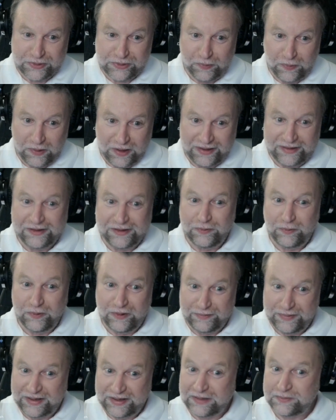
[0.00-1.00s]
a 1 and a
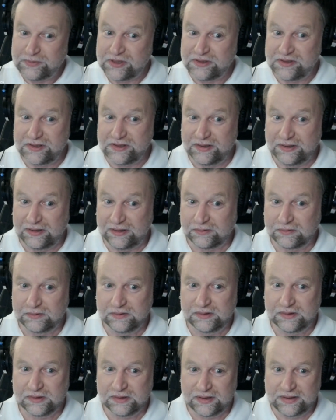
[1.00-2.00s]
1 becomes a 0.
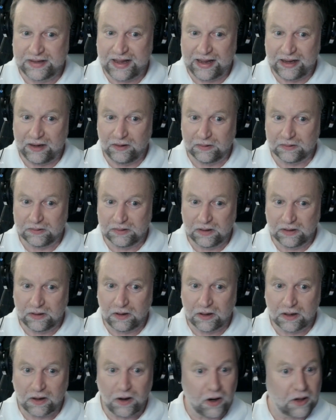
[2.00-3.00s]
Now,
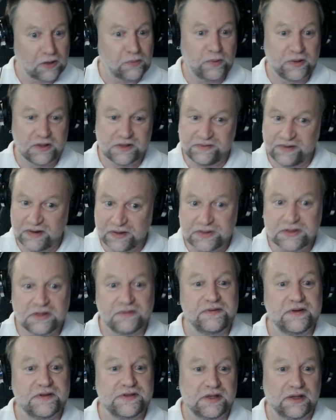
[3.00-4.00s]
our hardware is very
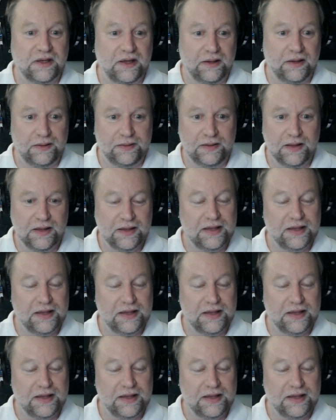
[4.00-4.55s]
sophisticated.